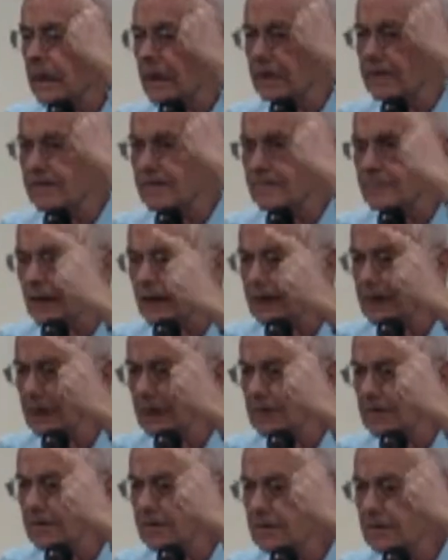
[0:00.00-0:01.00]
A
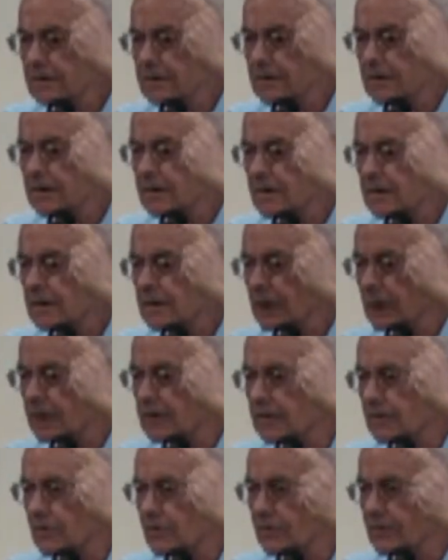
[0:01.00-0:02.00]
second,
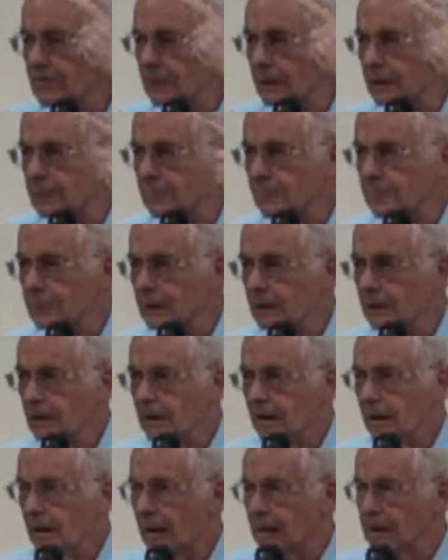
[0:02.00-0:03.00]
and he said.
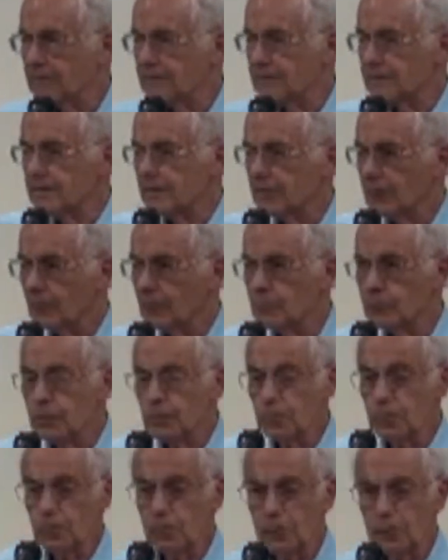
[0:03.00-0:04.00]
And
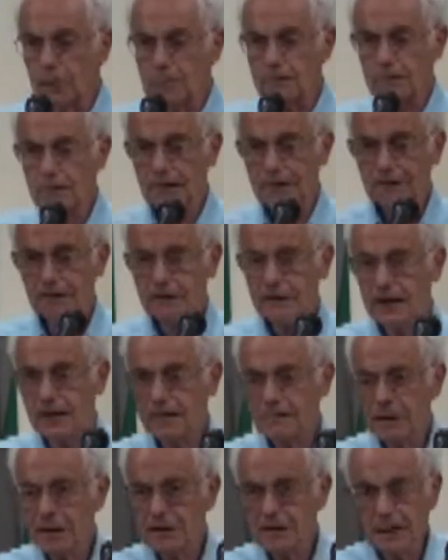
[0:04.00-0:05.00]
poor
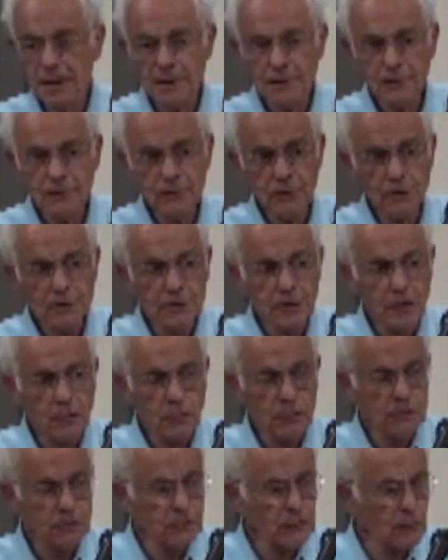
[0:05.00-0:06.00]
translator in California
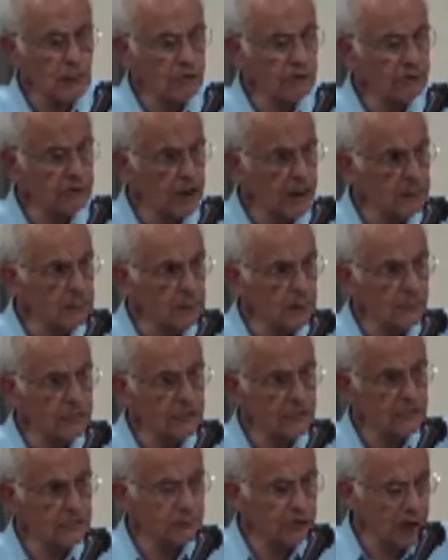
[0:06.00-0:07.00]
was so ashamed of
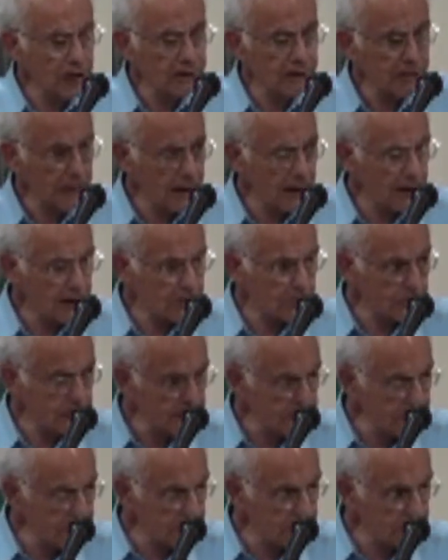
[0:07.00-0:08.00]
his Gentile
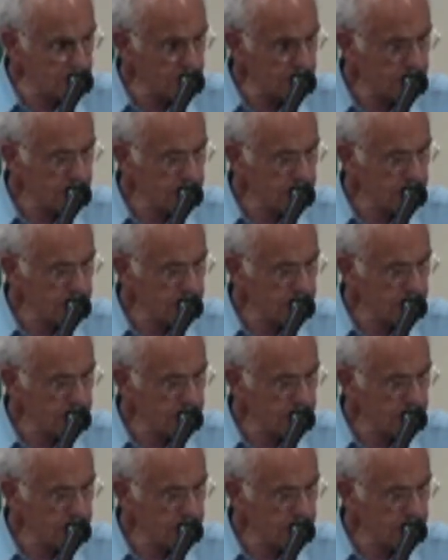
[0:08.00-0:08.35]
readers